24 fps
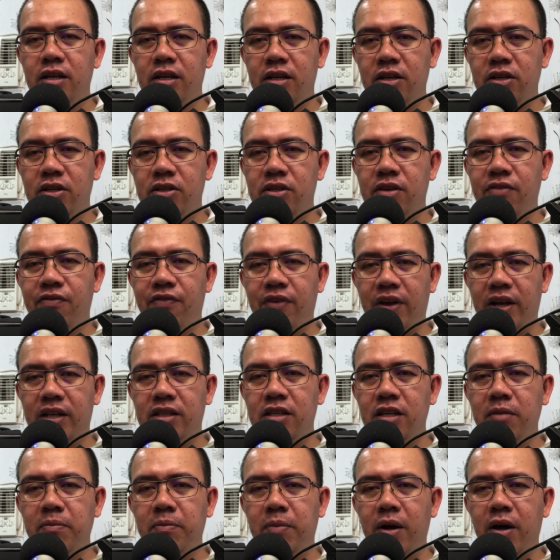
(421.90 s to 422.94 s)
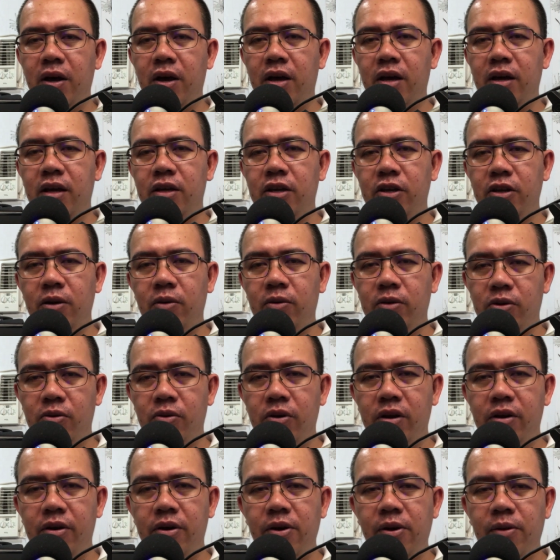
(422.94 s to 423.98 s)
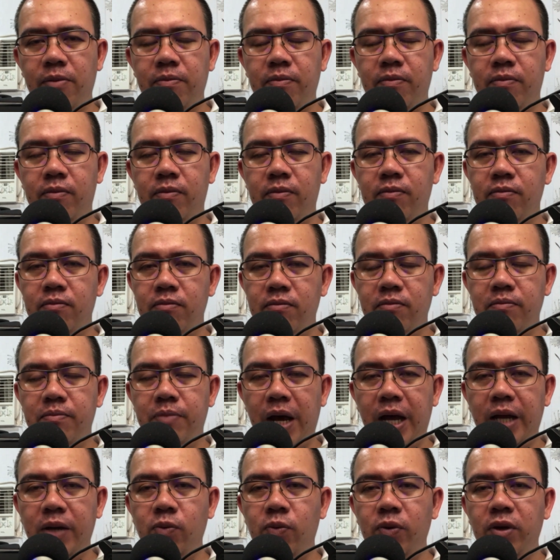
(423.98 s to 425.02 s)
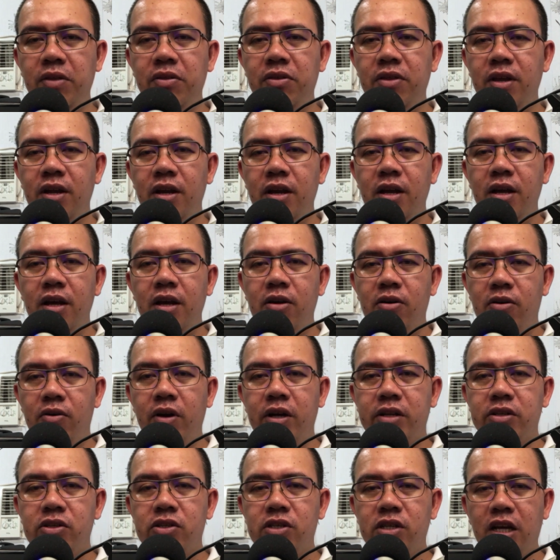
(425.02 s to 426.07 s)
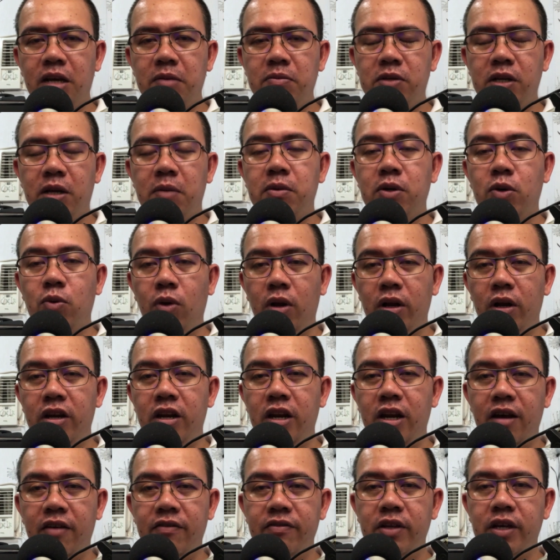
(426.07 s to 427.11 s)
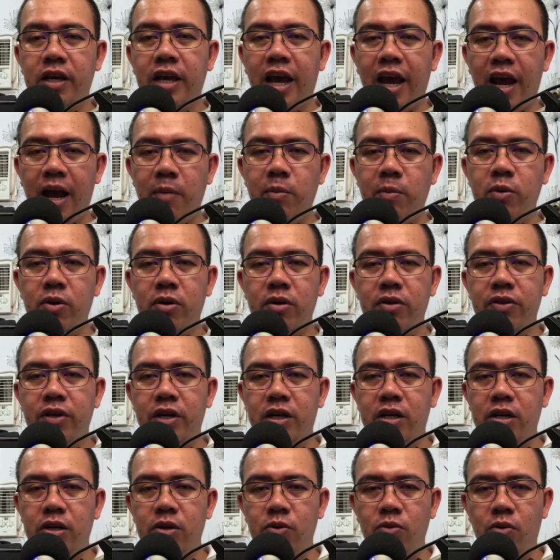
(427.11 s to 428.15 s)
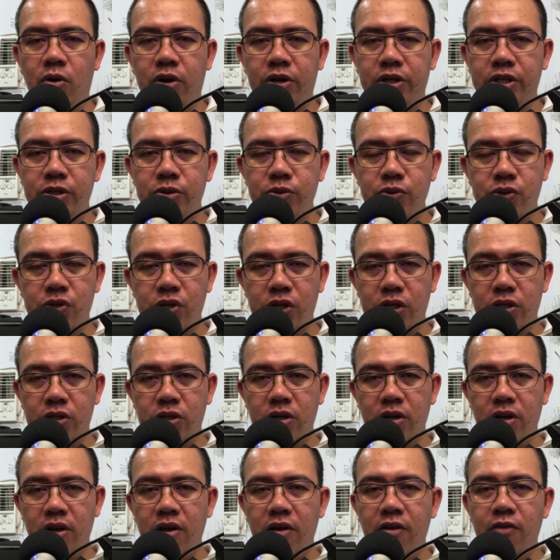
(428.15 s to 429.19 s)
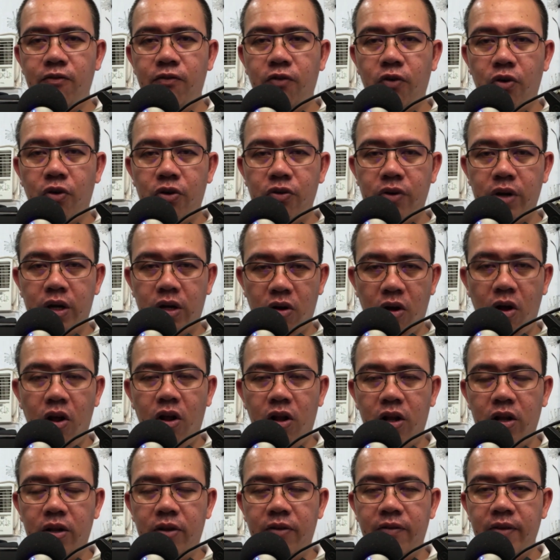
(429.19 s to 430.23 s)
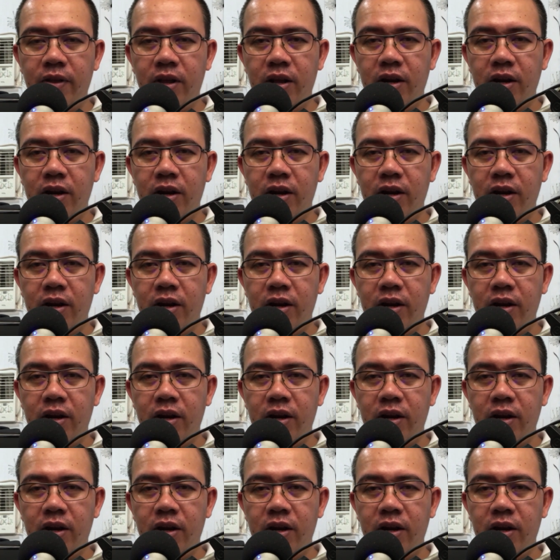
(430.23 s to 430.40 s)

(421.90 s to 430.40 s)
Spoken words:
is affected by your internet bandwidth, or at the same time the quality of the camera that you are using for the call.